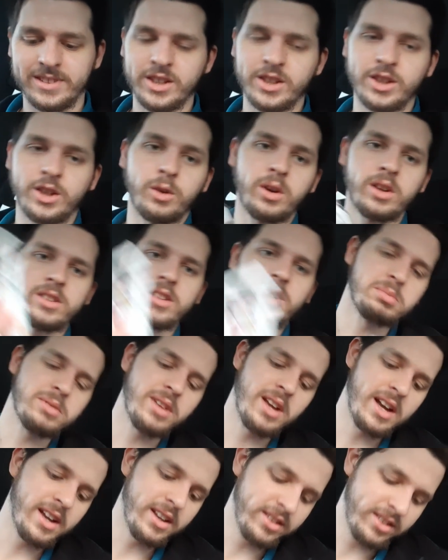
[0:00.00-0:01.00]
Hey, what's up,
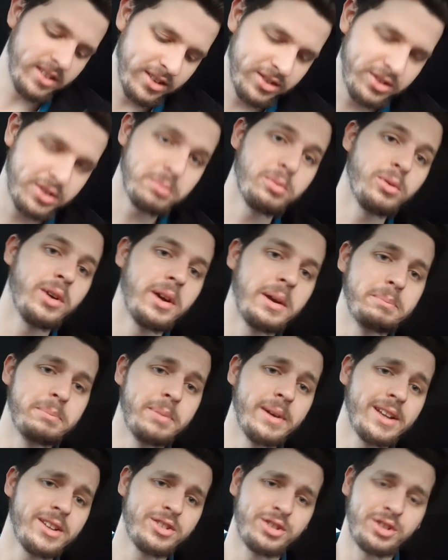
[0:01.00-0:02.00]
guys? It's your boy
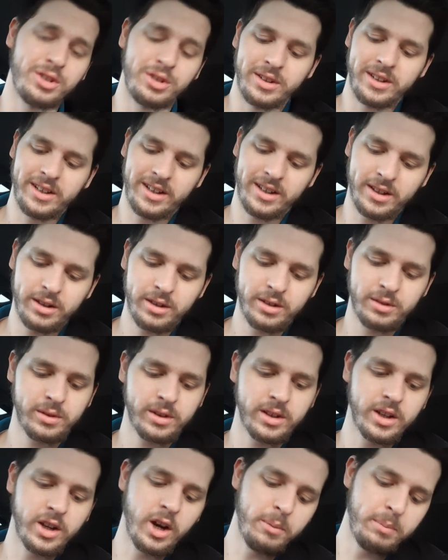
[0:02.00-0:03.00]
Big Choo here. We're
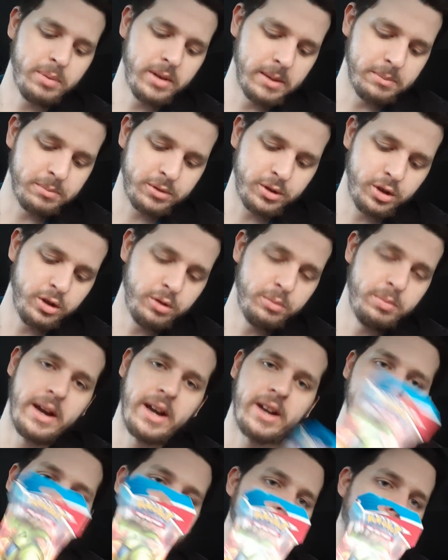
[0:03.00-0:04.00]
gonna open up two
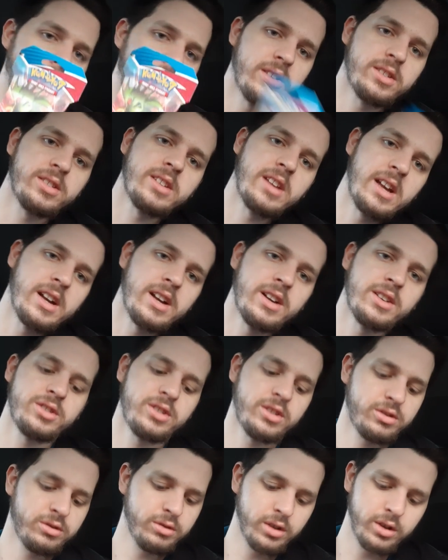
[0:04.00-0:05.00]
packs of Battle Styles
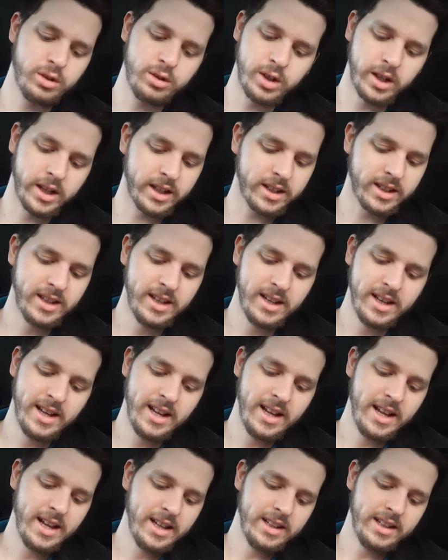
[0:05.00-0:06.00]
just real quick.
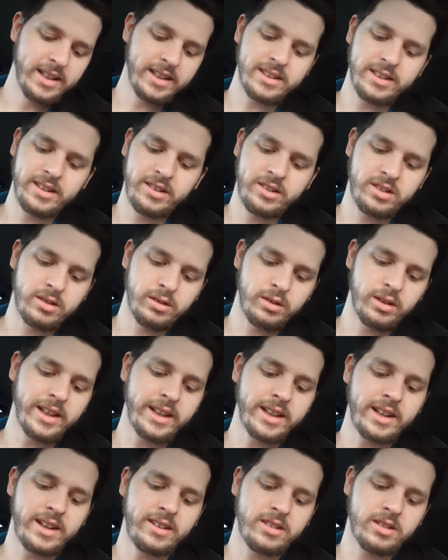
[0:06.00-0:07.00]
Lickety,
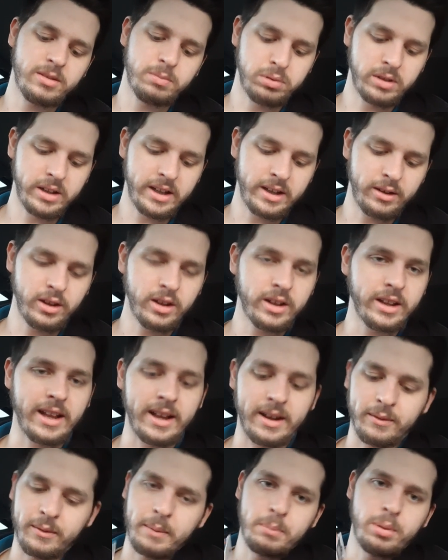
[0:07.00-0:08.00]
lickety split. Look at
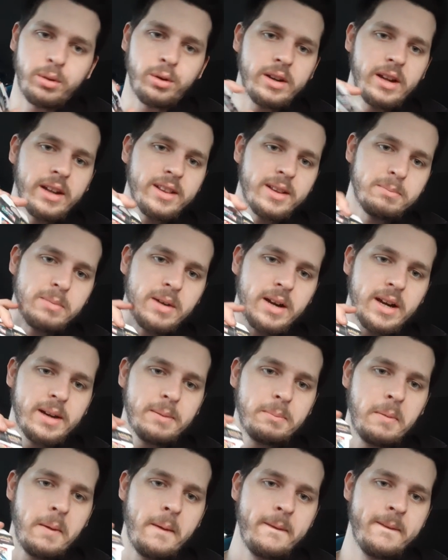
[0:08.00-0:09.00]
that. We pulling out the
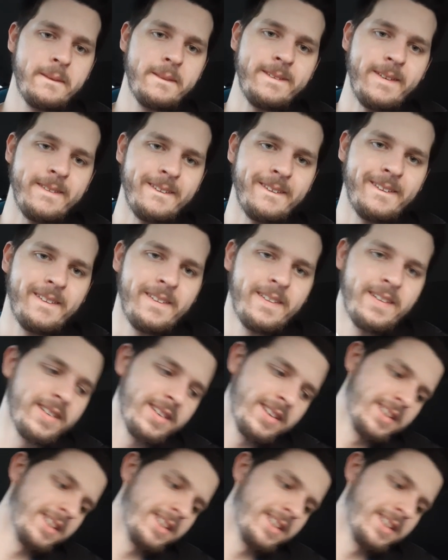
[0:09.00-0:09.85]
bottom. Bruh.